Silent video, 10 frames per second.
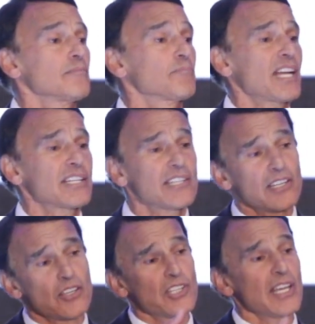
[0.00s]
but I tell
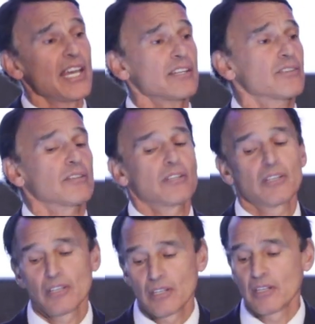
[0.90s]
you at the end
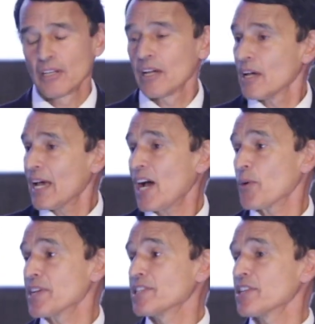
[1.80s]
how
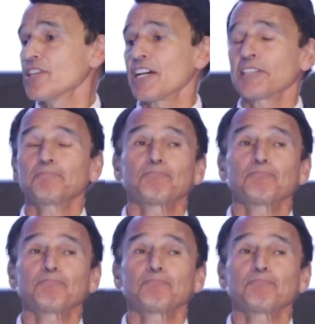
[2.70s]
he did die.